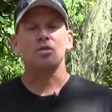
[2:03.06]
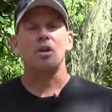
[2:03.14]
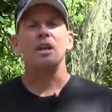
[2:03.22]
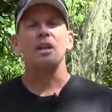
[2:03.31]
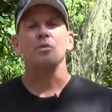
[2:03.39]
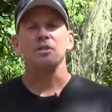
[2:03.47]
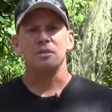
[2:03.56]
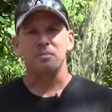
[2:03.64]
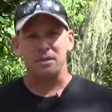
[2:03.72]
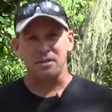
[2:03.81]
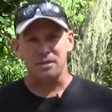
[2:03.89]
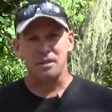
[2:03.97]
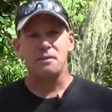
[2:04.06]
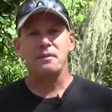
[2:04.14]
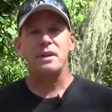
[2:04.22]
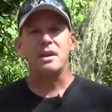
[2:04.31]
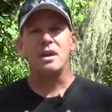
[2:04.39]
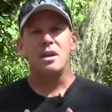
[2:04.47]
training with
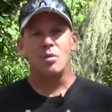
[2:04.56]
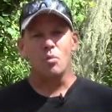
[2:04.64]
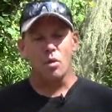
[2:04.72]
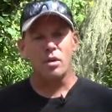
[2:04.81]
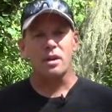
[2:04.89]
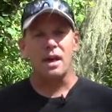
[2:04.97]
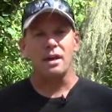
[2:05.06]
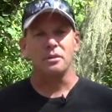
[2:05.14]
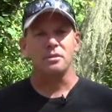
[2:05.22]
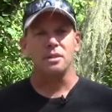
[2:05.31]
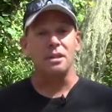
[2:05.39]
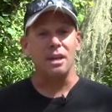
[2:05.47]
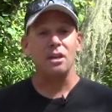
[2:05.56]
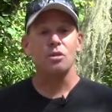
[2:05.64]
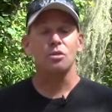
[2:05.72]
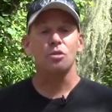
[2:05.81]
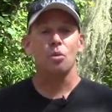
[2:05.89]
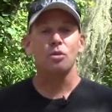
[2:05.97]
specific workouts
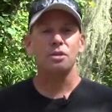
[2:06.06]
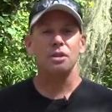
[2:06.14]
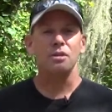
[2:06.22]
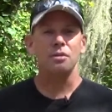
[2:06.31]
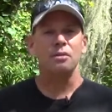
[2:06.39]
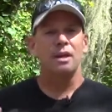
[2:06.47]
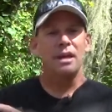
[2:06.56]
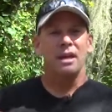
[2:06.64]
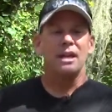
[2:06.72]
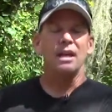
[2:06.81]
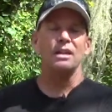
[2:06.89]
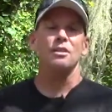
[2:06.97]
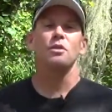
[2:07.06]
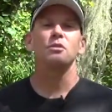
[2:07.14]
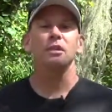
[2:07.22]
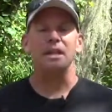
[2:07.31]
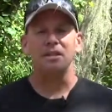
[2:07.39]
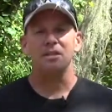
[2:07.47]
geared towards you hitting those
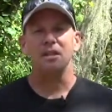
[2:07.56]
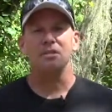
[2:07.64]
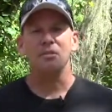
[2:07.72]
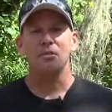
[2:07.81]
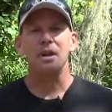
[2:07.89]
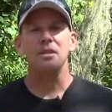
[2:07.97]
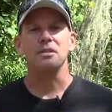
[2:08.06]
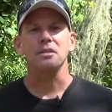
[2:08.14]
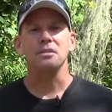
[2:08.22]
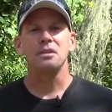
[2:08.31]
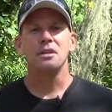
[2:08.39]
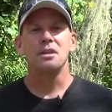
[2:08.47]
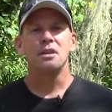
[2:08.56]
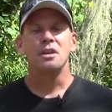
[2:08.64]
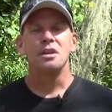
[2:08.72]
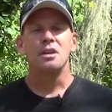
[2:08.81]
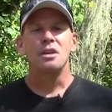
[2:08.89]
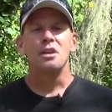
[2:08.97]
late season races.
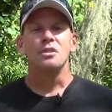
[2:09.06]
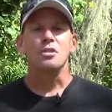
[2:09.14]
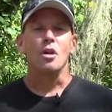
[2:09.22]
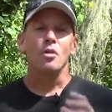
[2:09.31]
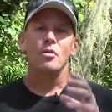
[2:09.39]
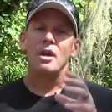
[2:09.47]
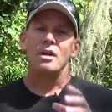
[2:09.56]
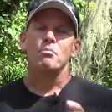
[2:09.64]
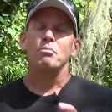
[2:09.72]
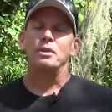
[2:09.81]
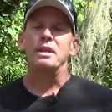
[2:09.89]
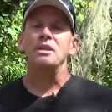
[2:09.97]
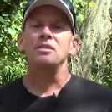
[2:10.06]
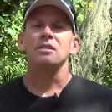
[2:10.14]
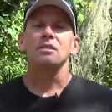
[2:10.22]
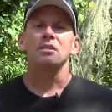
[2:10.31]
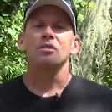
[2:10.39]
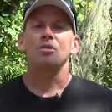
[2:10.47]
So
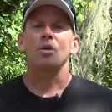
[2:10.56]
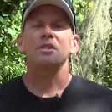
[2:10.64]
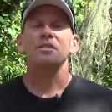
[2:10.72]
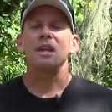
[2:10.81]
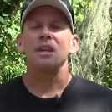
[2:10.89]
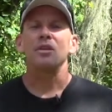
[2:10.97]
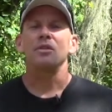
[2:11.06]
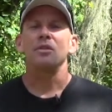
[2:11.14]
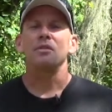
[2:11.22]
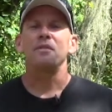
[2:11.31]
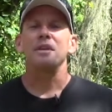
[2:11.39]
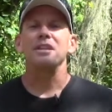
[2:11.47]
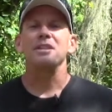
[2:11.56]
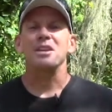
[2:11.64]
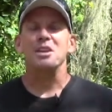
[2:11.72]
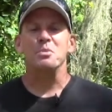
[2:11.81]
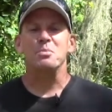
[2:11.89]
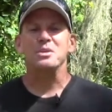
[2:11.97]
please trust that your fitness
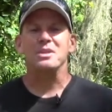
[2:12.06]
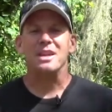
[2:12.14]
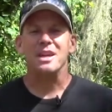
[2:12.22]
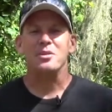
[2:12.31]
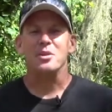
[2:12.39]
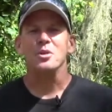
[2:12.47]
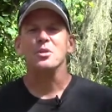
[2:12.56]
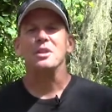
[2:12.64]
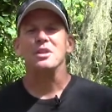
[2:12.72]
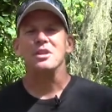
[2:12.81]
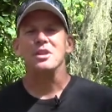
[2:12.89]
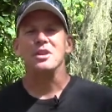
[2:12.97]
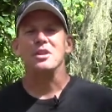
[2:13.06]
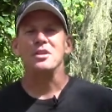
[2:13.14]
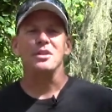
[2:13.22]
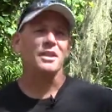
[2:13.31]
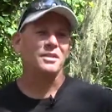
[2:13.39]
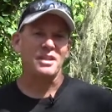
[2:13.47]
that you put together early in the
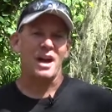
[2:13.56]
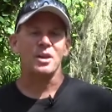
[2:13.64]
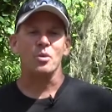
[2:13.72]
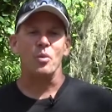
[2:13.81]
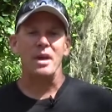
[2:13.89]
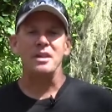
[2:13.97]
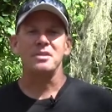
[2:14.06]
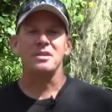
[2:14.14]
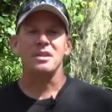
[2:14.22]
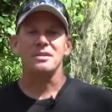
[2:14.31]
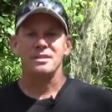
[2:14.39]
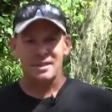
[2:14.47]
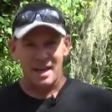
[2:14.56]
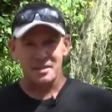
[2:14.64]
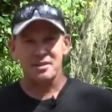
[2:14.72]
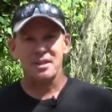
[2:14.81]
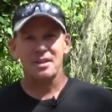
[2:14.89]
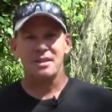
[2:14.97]
year is not a waste.
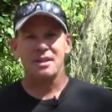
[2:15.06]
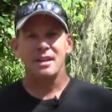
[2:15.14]
Test it.